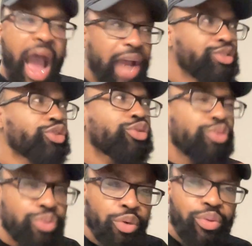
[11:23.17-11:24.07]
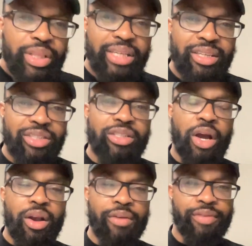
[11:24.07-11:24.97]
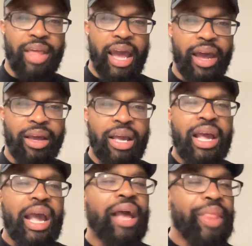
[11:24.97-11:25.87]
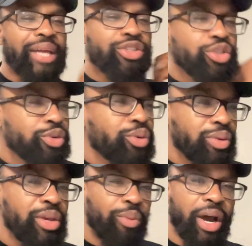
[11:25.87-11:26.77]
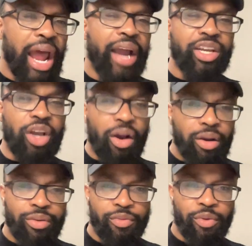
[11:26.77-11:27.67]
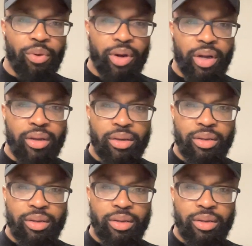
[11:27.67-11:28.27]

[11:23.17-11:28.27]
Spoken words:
I truly deserve that. And that's truly what I yearn for.